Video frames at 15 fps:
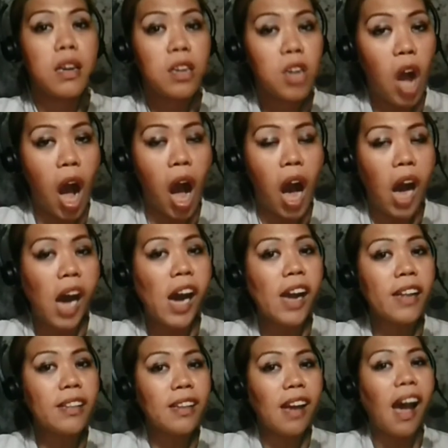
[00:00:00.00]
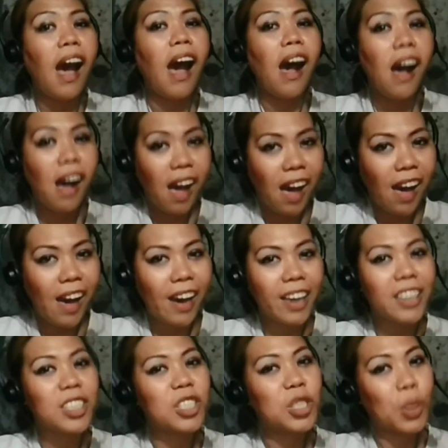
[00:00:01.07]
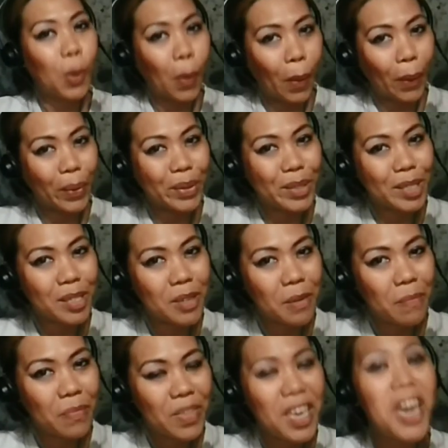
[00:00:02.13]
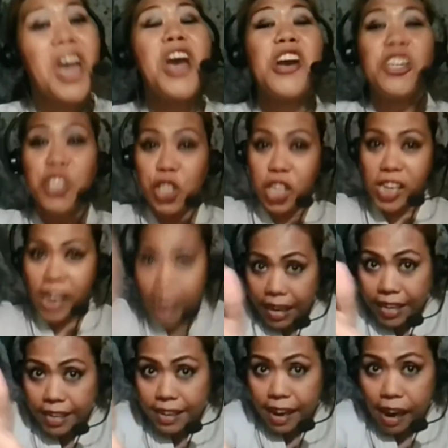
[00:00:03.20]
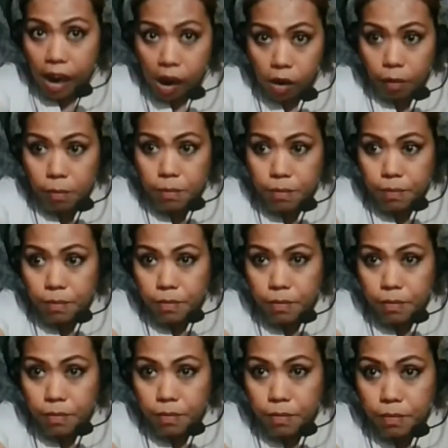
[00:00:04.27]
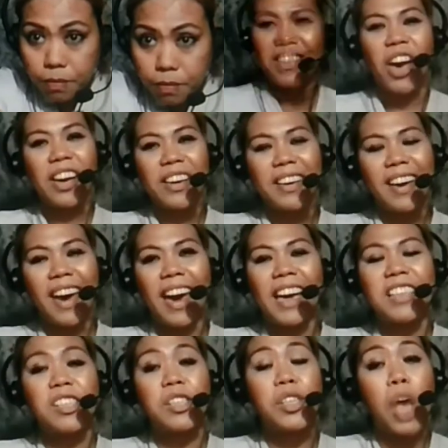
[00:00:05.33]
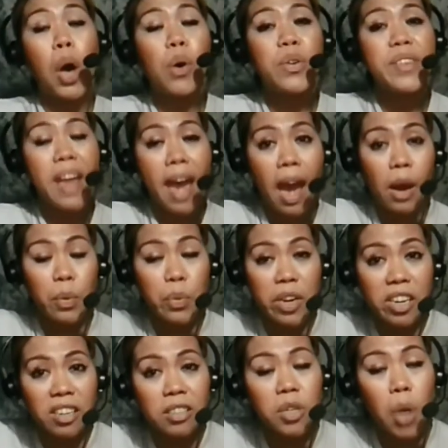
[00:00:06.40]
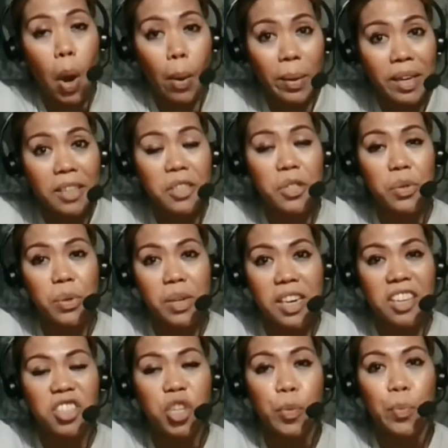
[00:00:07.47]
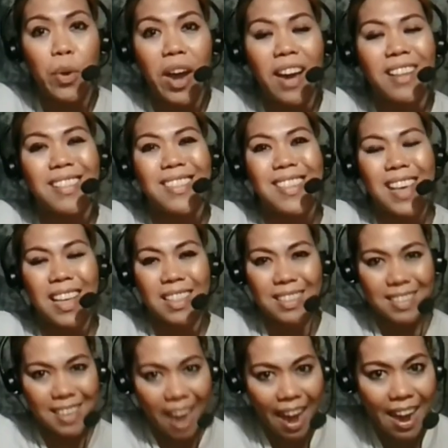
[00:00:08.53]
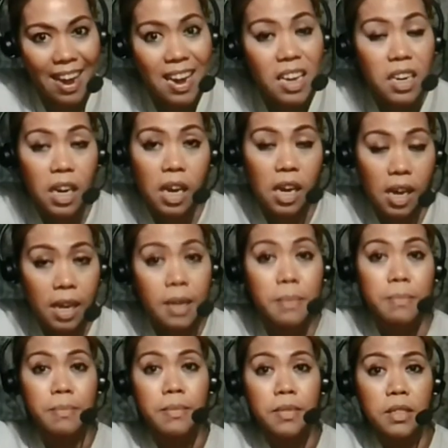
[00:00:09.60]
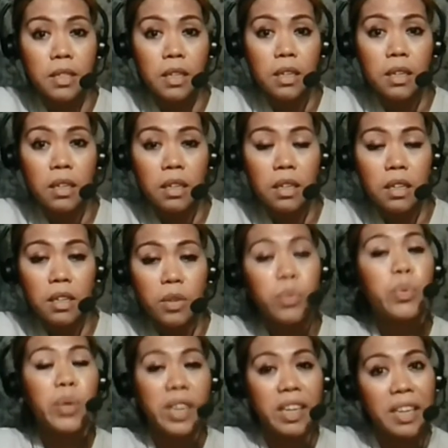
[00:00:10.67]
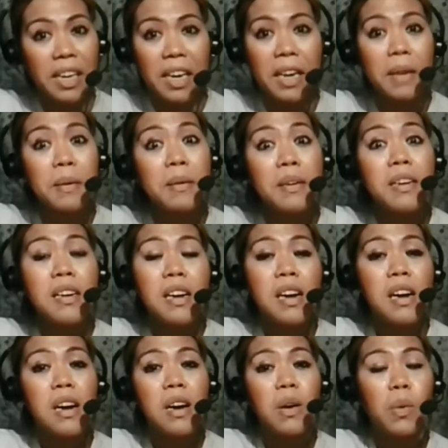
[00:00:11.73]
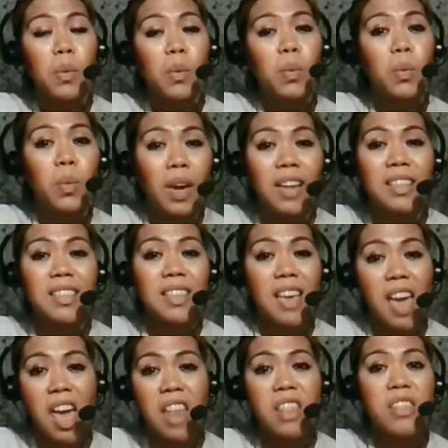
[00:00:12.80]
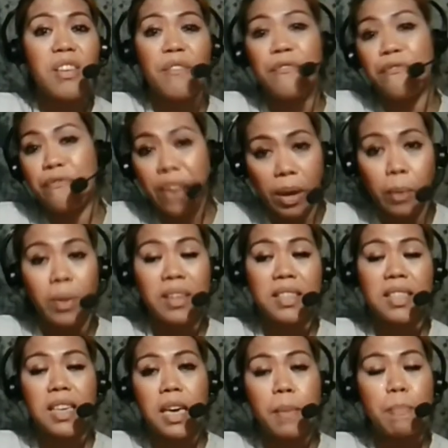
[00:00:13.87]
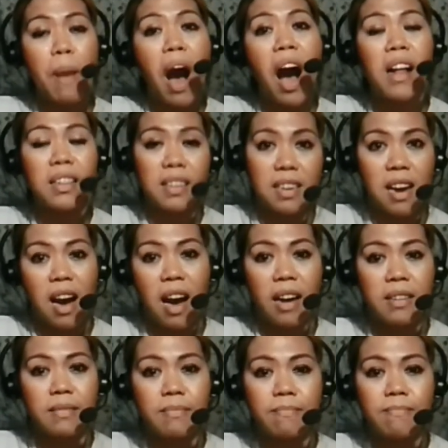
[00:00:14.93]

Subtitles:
got high scores. Do you get it now? Okay, so now we're going to interpret the data reading what's in the frequency polygon.